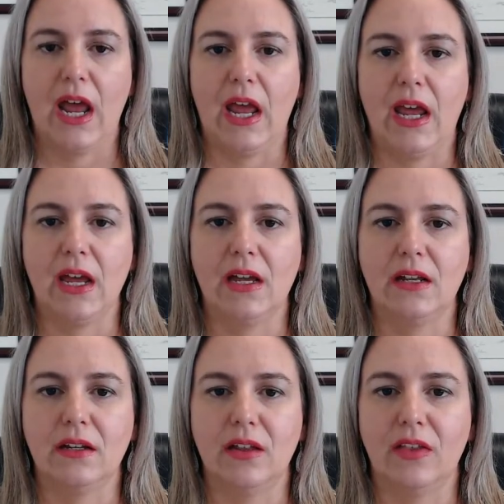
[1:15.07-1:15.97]

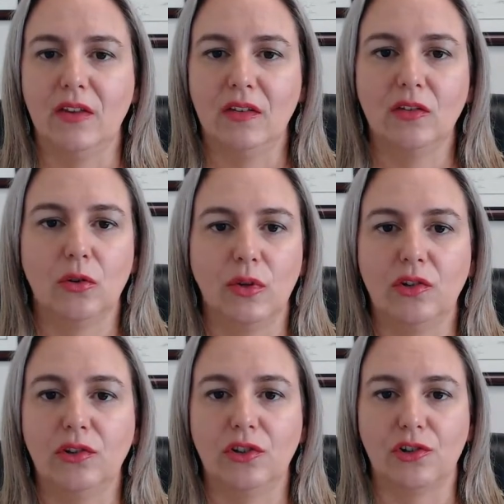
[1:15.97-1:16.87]
And this is going
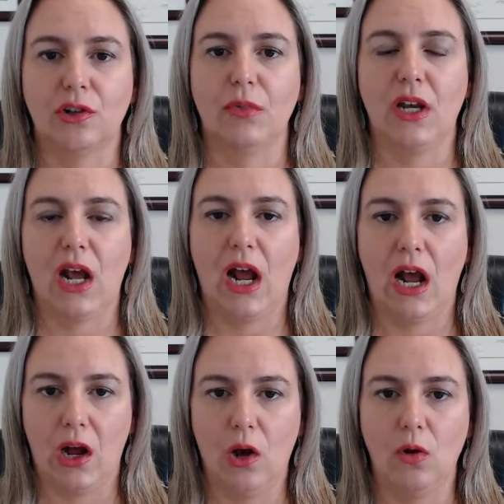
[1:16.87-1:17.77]
to determine
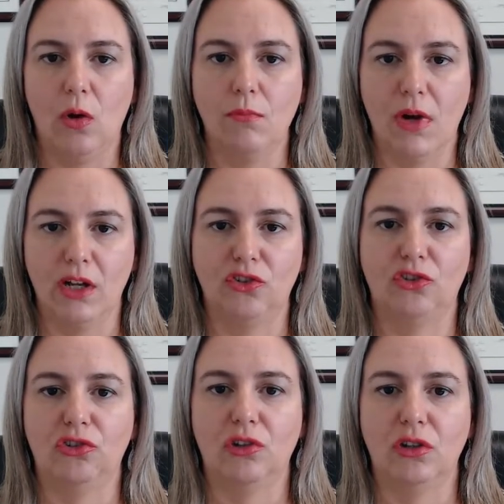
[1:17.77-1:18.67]
how
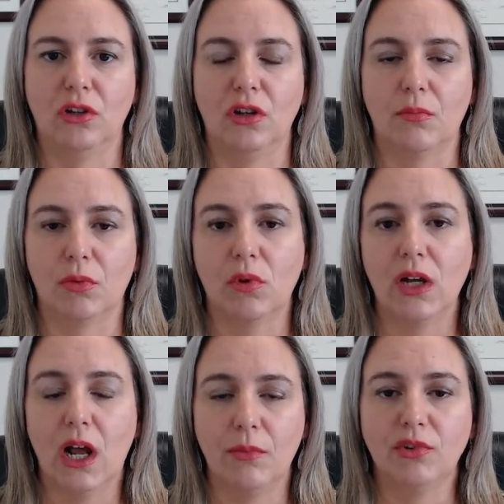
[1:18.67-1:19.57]
much, number
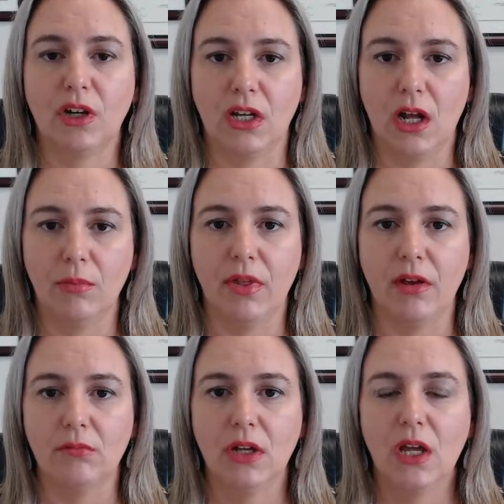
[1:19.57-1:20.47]
one, how much I can help
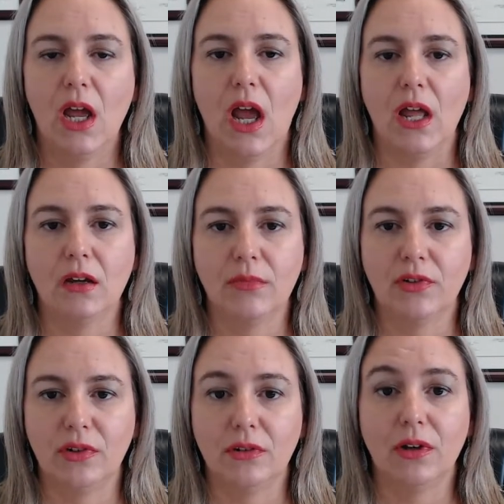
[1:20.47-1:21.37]
them. And number
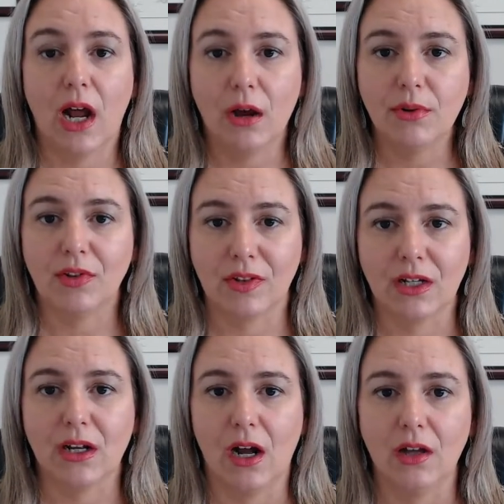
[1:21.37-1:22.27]
two, how much it's
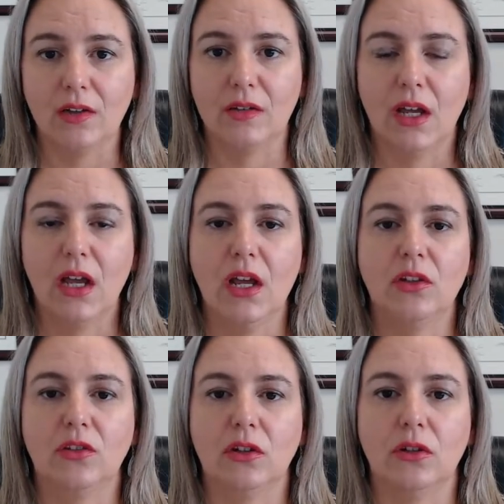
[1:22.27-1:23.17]
going to cost.
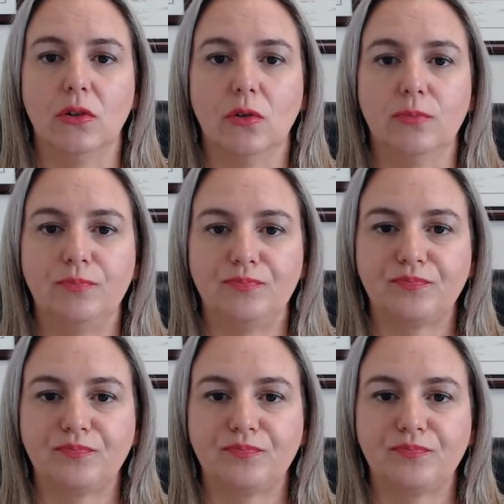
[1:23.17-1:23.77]
So